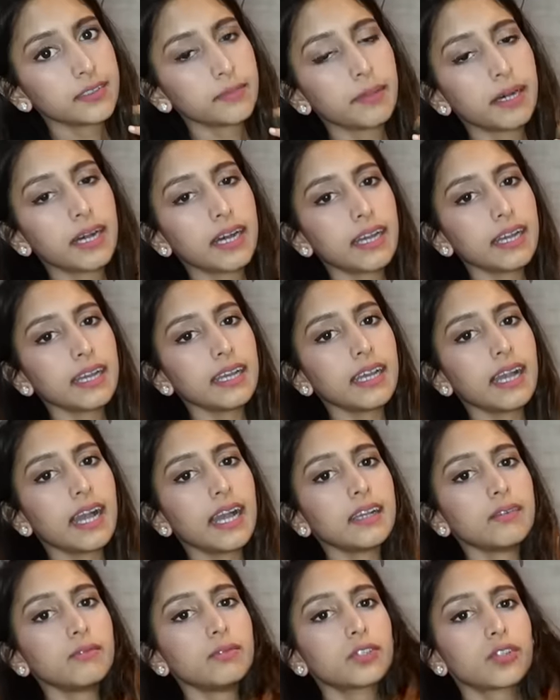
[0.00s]
Dubai.
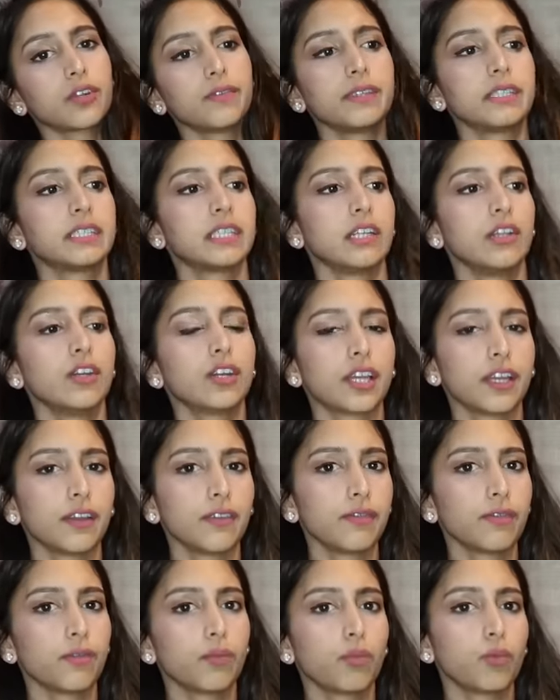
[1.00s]
I was obviously
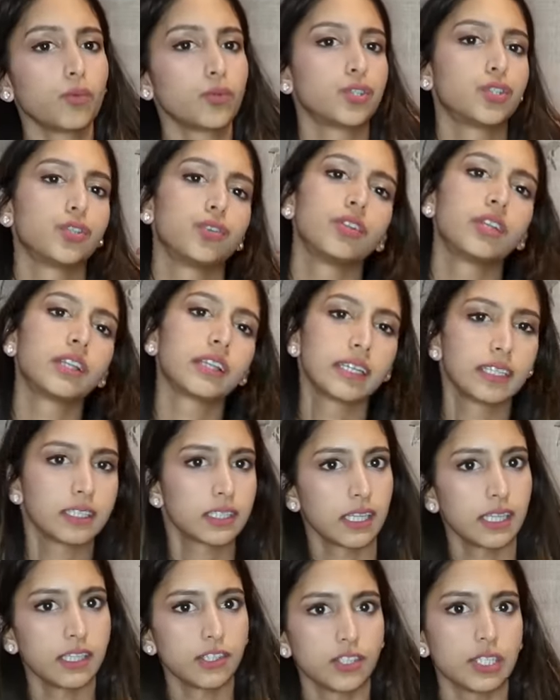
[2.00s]
looking for more student
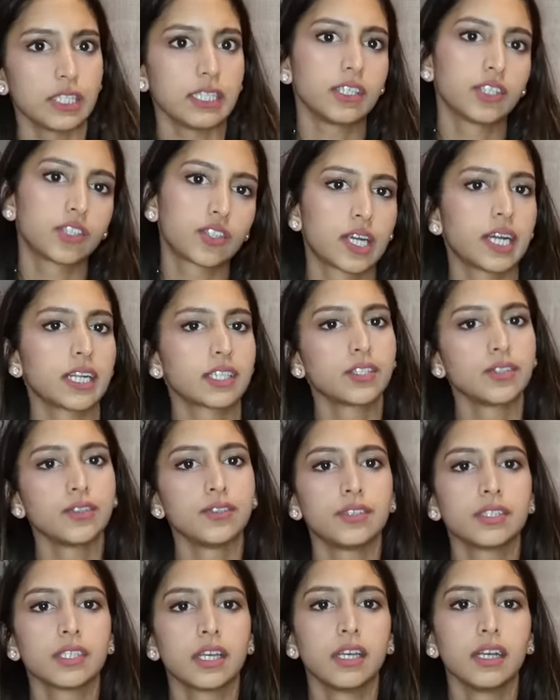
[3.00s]
things like jeans,
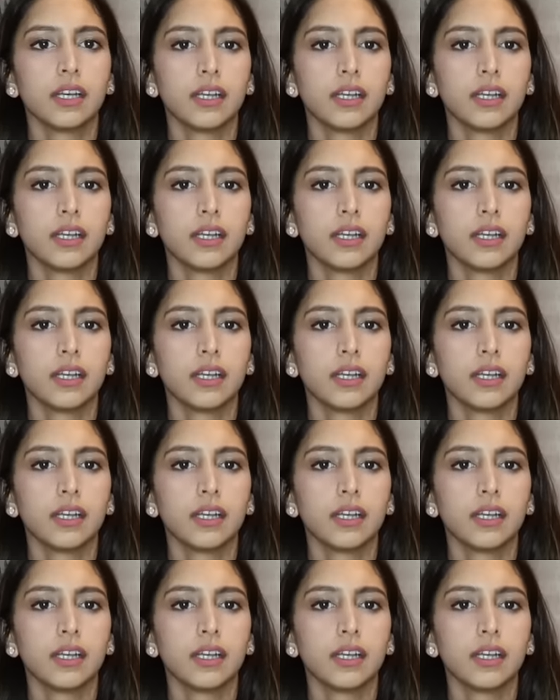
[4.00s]
tracksuits,